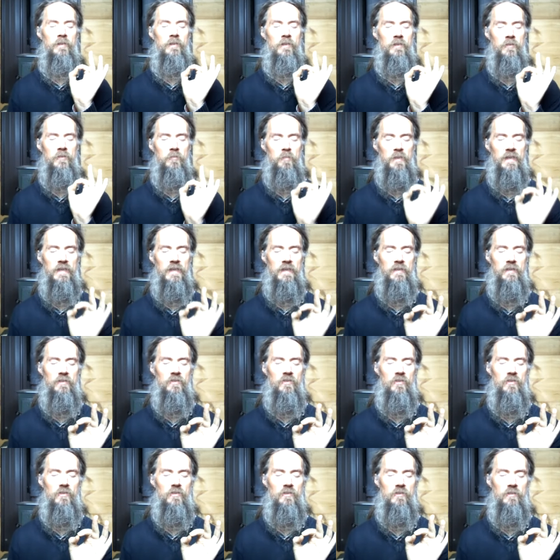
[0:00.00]
there's
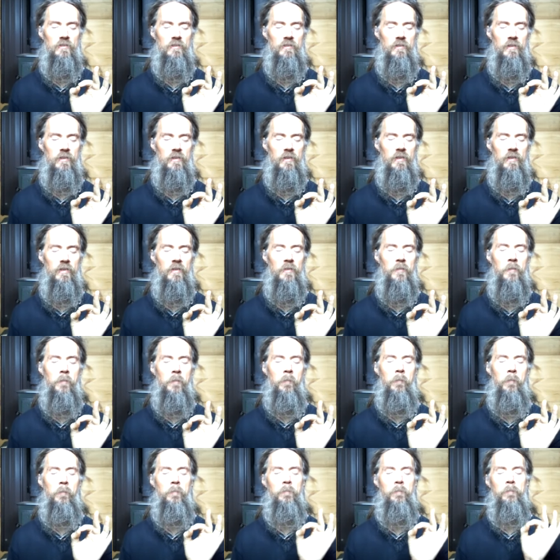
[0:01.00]
peace
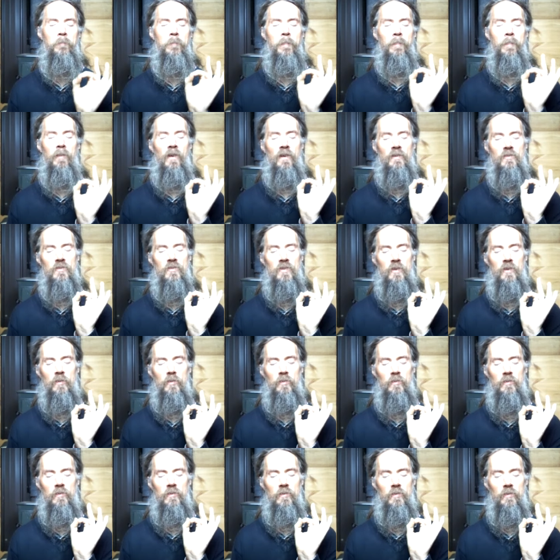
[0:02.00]

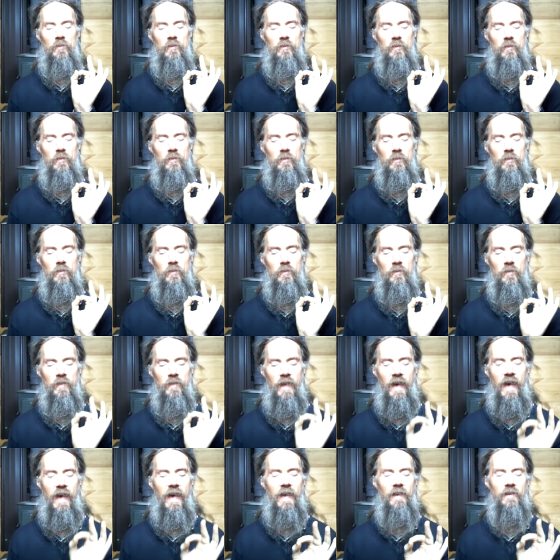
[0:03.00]
so
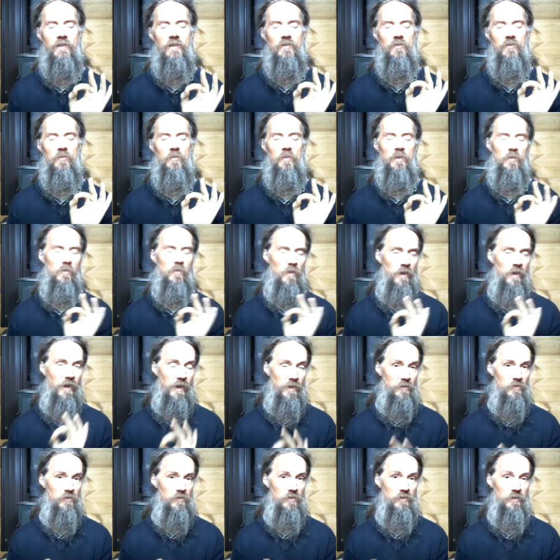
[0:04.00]
that is what we're
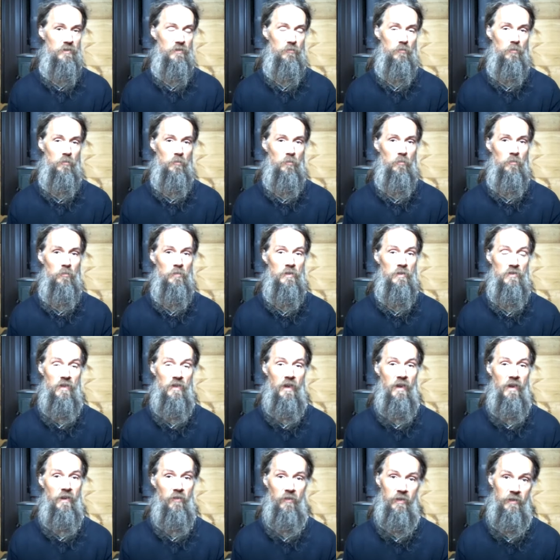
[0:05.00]
actually
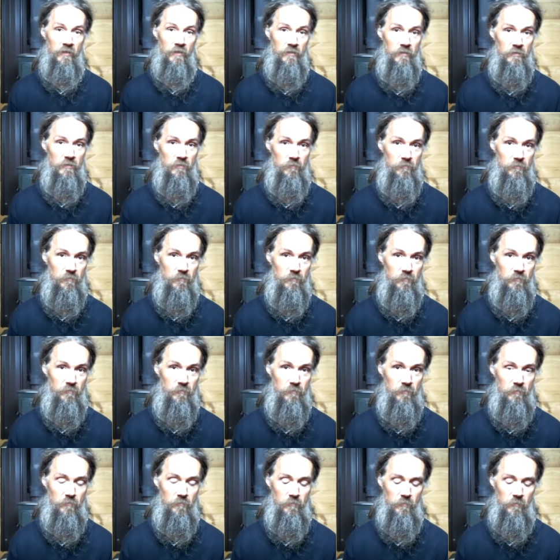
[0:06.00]
desiring
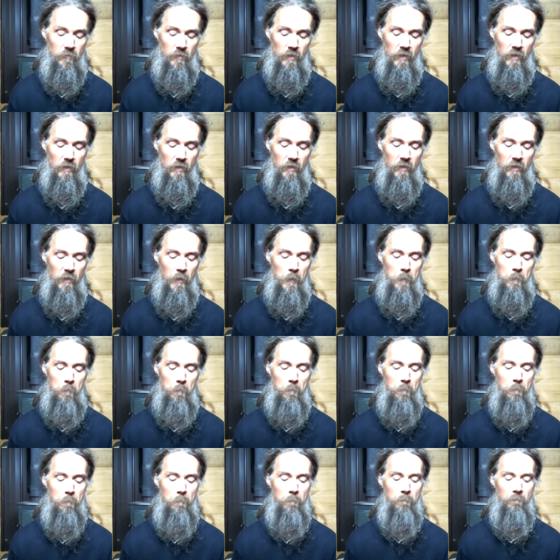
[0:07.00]

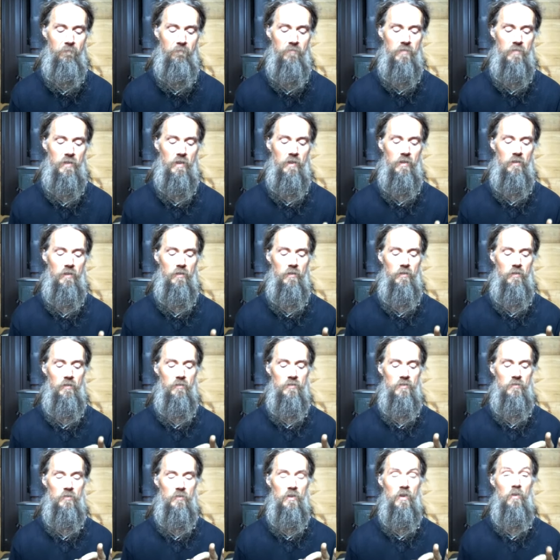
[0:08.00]
um,
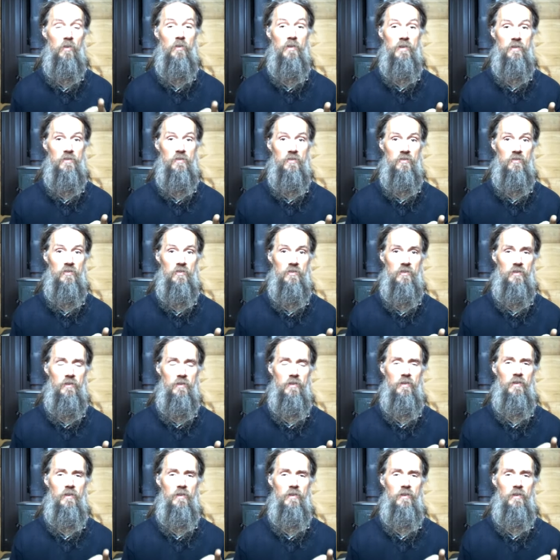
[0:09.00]
so notice